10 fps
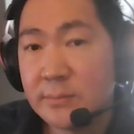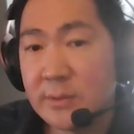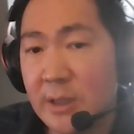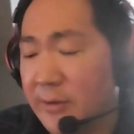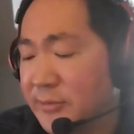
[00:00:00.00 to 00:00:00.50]

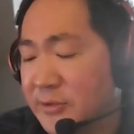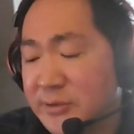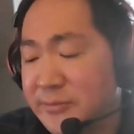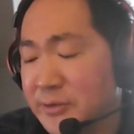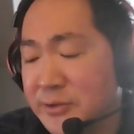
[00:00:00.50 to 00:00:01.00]
No,
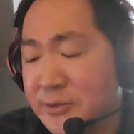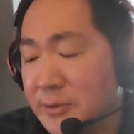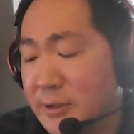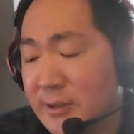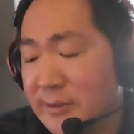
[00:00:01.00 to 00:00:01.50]
for
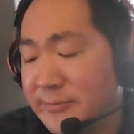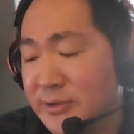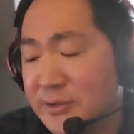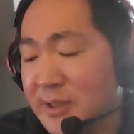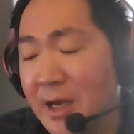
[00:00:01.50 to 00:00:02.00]
sure.
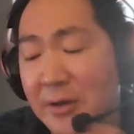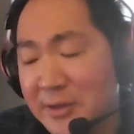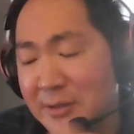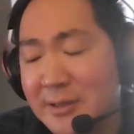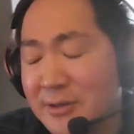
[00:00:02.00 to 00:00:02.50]
The
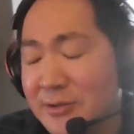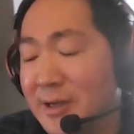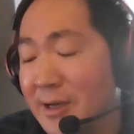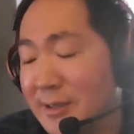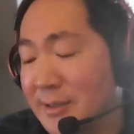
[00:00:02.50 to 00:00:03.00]
only other
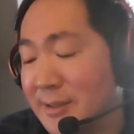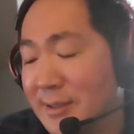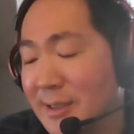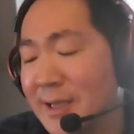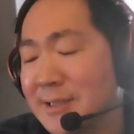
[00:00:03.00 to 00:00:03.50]
thought,
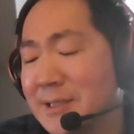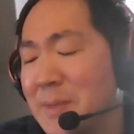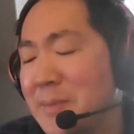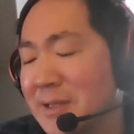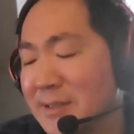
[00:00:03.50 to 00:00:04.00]
I guess that
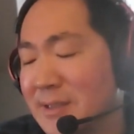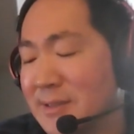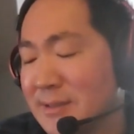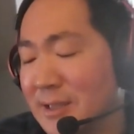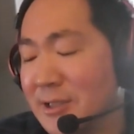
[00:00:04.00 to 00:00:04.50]
maybe this is
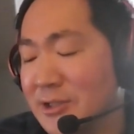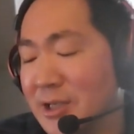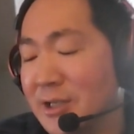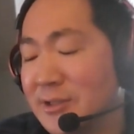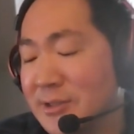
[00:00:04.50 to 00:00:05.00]
a slight
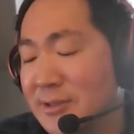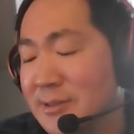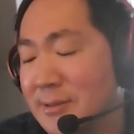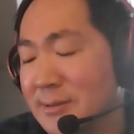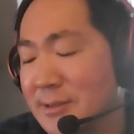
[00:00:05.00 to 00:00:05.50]
change
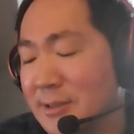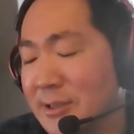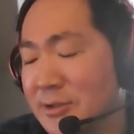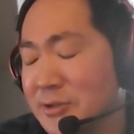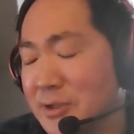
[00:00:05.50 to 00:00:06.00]
to
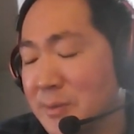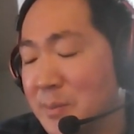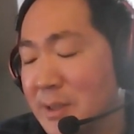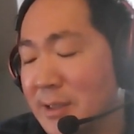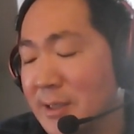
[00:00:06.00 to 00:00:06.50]
leadership
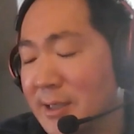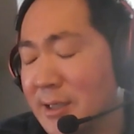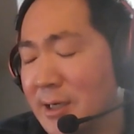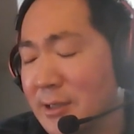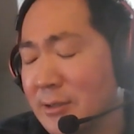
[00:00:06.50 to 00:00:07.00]
at
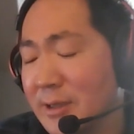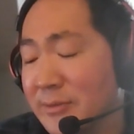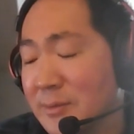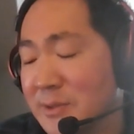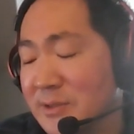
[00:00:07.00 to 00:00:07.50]
a higher
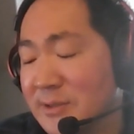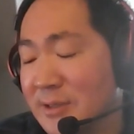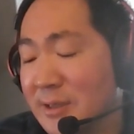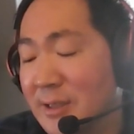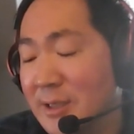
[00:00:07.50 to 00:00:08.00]
level, which is
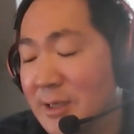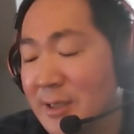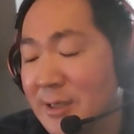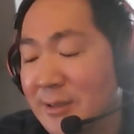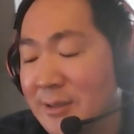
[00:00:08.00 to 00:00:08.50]
there
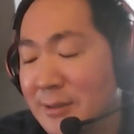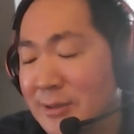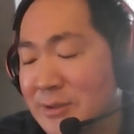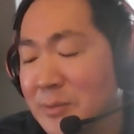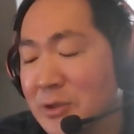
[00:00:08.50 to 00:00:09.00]
are
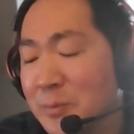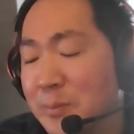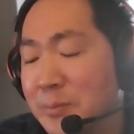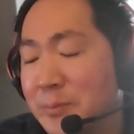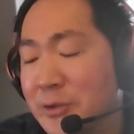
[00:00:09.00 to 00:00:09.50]
some new
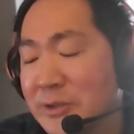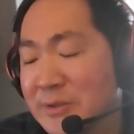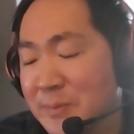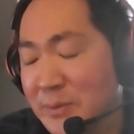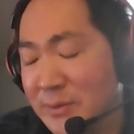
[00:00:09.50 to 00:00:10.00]

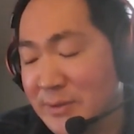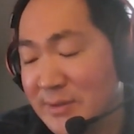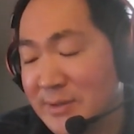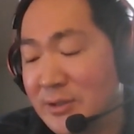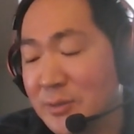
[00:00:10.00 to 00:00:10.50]

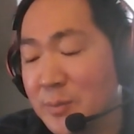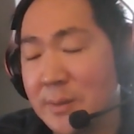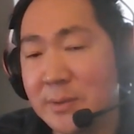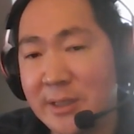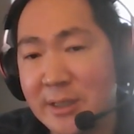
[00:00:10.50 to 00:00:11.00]
principles that are
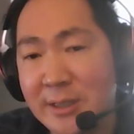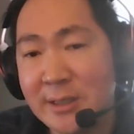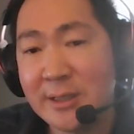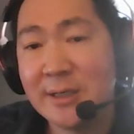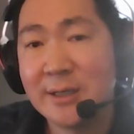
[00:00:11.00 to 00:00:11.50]
bubbling
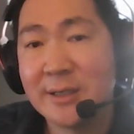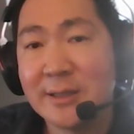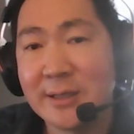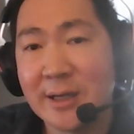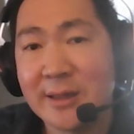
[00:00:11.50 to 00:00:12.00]

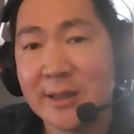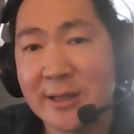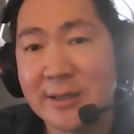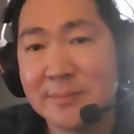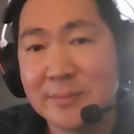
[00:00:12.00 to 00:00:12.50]
that I think